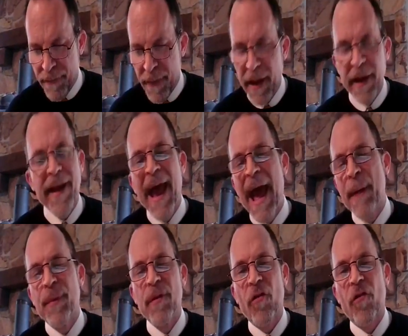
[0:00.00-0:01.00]
It
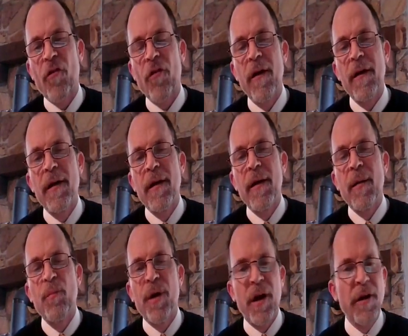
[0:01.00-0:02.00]
happens,
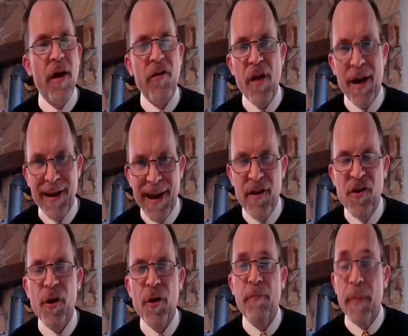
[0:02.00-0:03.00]
but it does not need
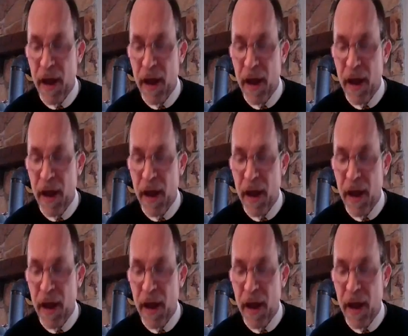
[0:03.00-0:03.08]
to.